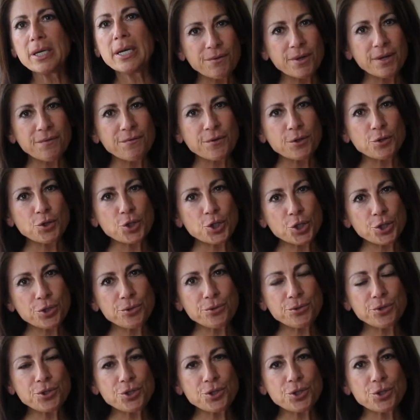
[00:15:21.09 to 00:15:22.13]
If you
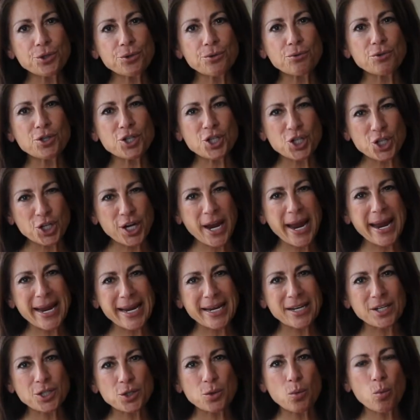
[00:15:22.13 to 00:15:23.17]
choose to
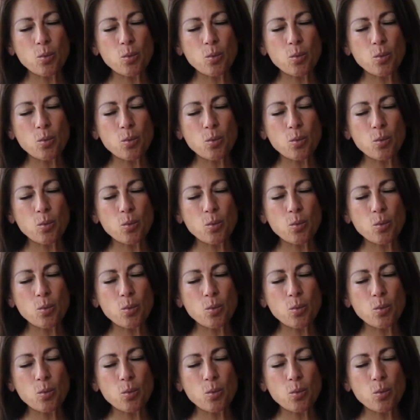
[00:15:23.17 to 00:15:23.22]
change,